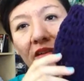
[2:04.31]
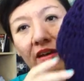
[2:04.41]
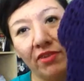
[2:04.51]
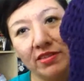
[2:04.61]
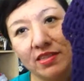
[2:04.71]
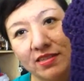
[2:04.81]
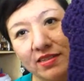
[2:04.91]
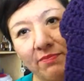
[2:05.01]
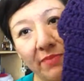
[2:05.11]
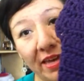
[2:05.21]
Obviously, it's
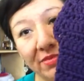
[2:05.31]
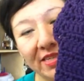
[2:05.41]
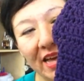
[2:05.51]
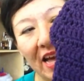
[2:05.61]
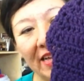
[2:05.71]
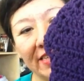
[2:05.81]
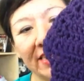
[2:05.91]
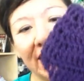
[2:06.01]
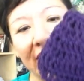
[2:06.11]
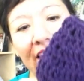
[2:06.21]
a baby
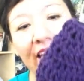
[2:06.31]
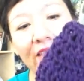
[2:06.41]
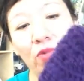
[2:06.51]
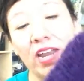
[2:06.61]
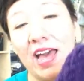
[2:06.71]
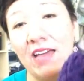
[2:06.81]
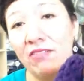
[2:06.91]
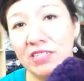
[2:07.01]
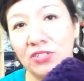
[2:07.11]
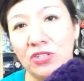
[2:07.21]
size. And what I
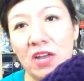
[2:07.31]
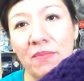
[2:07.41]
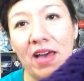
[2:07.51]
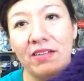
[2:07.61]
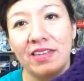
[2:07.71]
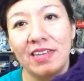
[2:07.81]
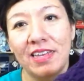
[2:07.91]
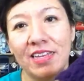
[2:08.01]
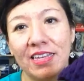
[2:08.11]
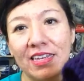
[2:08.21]
wasn't sure about
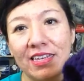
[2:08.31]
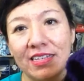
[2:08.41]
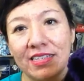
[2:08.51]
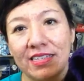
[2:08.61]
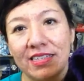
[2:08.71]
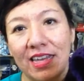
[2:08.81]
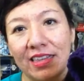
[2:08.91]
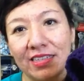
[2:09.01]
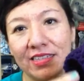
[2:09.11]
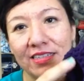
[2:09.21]
is like
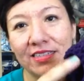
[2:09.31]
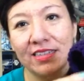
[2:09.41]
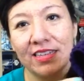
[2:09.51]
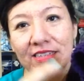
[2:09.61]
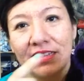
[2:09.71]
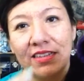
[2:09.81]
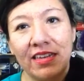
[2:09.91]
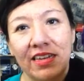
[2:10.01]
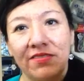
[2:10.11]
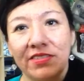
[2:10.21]
the, the
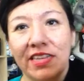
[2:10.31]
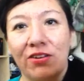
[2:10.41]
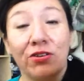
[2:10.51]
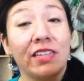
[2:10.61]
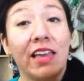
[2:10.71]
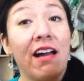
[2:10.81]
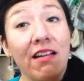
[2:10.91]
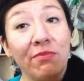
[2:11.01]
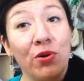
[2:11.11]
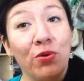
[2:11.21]
sleeves or the
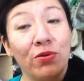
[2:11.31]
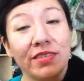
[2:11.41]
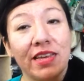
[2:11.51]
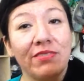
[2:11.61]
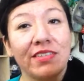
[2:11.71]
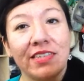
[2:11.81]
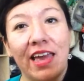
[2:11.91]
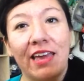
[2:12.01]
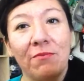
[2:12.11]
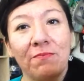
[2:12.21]
armholes, I would
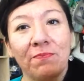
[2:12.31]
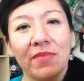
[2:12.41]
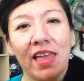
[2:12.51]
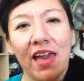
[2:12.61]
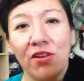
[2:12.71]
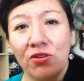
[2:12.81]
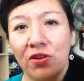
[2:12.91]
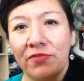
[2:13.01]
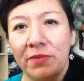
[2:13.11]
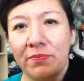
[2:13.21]
say. I don't know
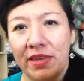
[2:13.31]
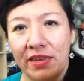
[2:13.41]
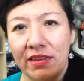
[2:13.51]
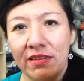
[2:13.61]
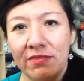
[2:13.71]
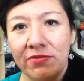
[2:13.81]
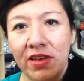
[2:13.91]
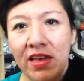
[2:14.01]
if they're big enough.